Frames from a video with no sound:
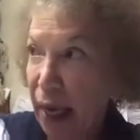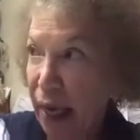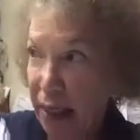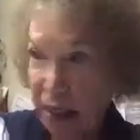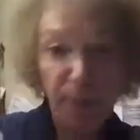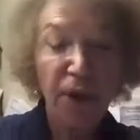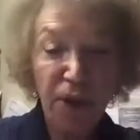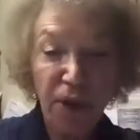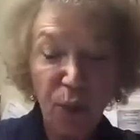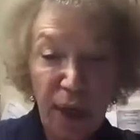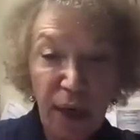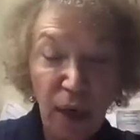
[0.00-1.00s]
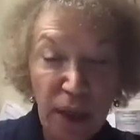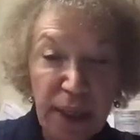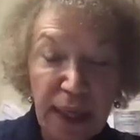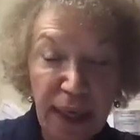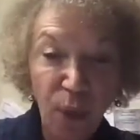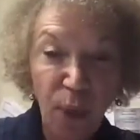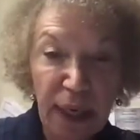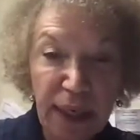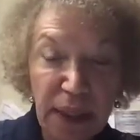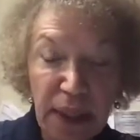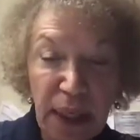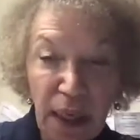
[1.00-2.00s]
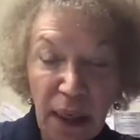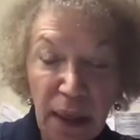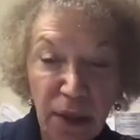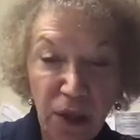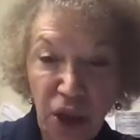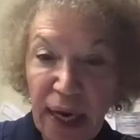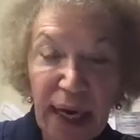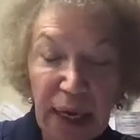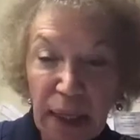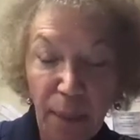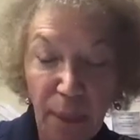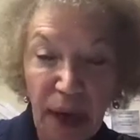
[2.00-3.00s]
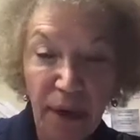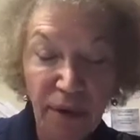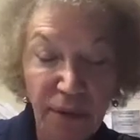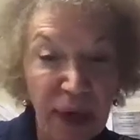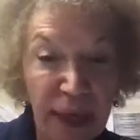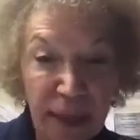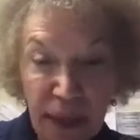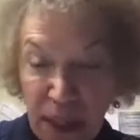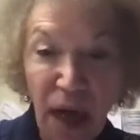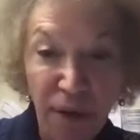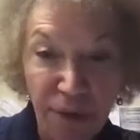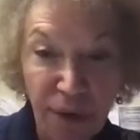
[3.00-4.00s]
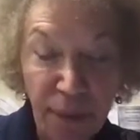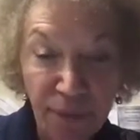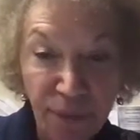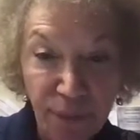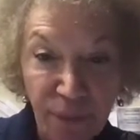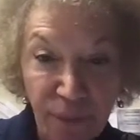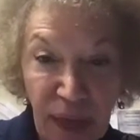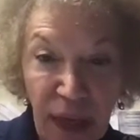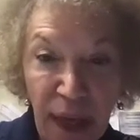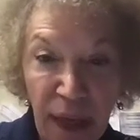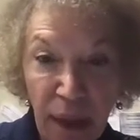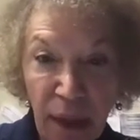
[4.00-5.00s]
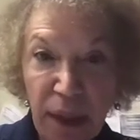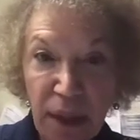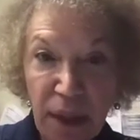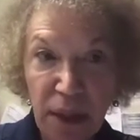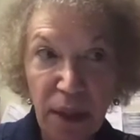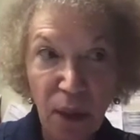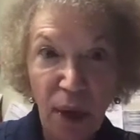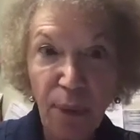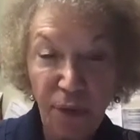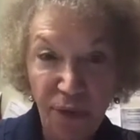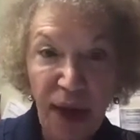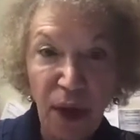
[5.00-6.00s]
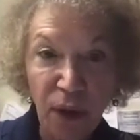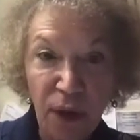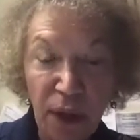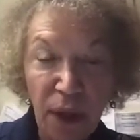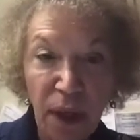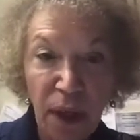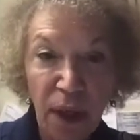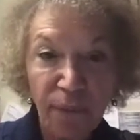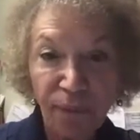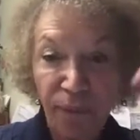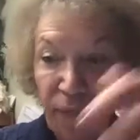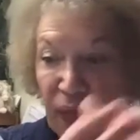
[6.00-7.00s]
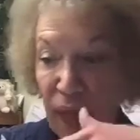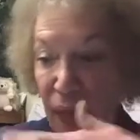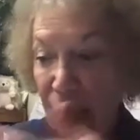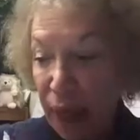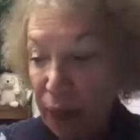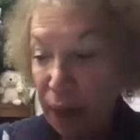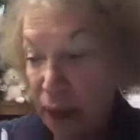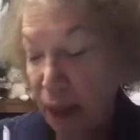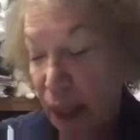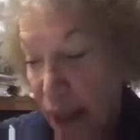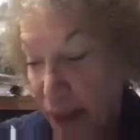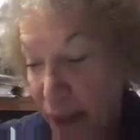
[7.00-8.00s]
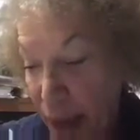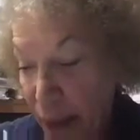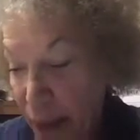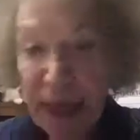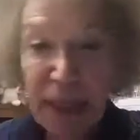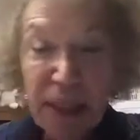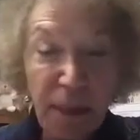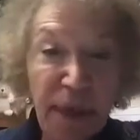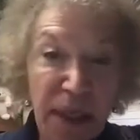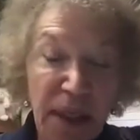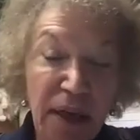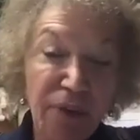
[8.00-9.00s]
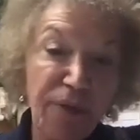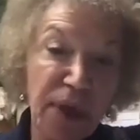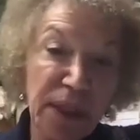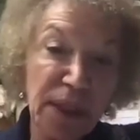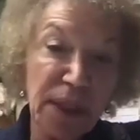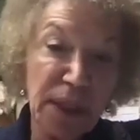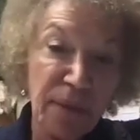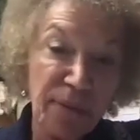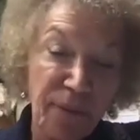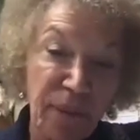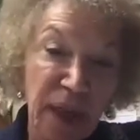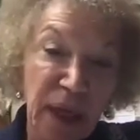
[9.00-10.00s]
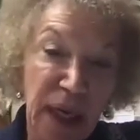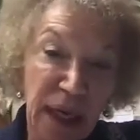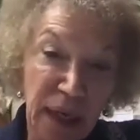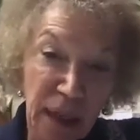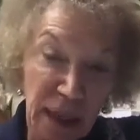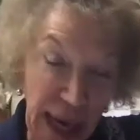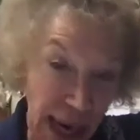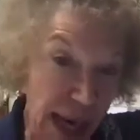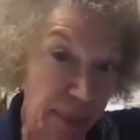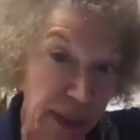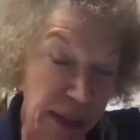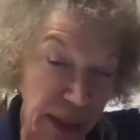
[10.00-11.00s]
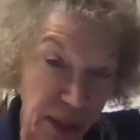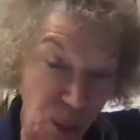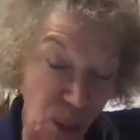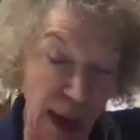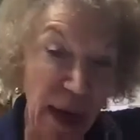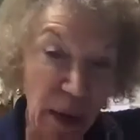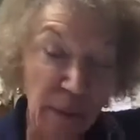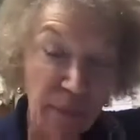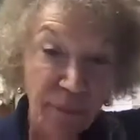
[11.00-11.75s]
as opposed to what it looks like when it's genetically modified stuff. And it's quite profound. And that makes a big difference in cannabis as well.